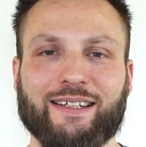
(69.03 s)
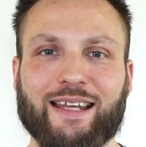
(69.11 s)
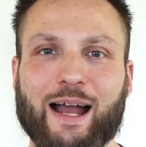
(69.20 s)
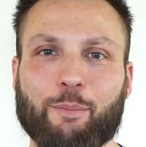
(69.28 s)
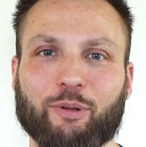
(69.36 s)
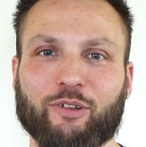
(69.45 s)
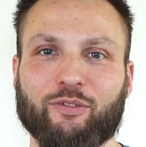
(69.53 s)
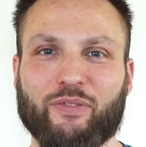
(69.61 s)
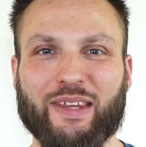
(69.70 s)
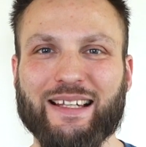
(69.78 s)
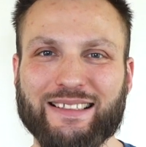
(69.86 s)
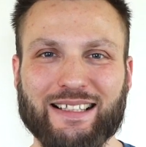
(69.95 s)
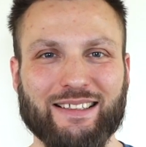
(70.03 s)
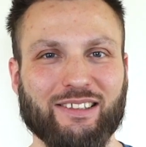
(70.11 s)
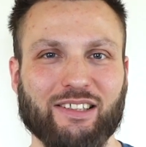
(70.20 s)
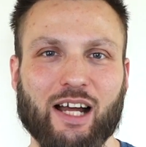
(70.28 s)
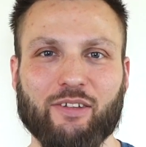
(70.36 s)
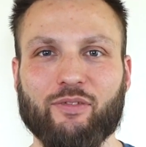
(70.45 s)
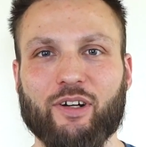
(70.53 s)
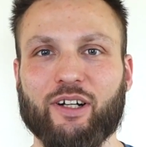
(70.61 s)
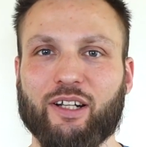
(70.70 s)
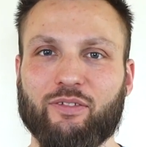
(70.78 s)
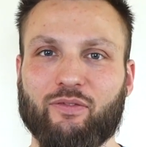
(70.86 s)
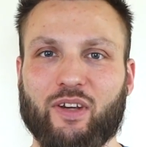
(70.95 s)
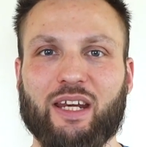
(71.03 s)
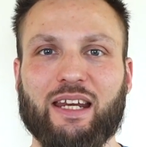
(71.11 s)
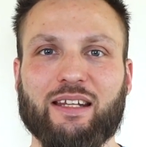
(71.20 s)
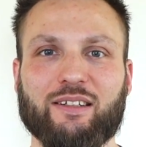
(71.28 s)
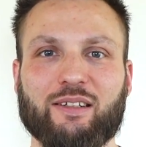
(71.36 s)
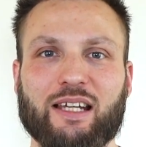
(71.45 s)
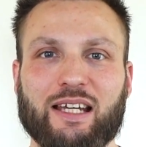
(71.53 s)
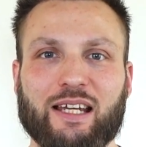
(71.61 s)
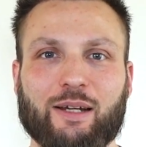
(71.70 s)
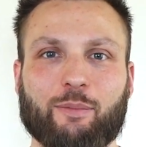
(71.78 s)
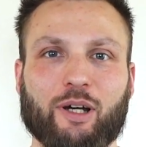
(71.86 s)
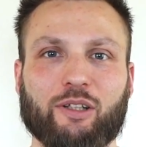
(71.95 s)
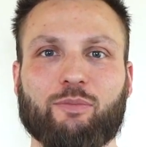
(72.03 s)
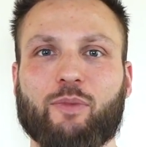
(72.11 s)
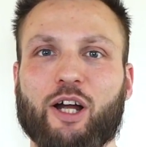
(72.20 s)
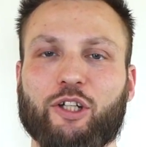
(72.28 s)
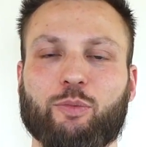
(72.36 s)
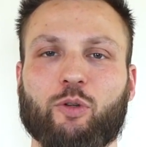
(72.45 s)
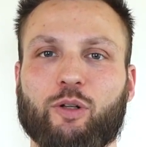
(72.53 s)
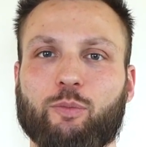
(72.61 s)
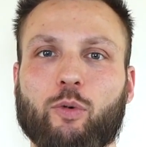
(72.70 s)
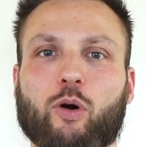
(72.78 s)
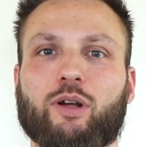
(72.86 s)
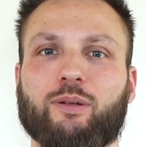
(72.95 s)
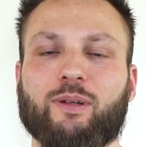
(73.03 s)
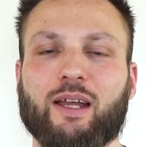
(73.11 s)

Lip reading: couple of things that are not very convenient but much more important.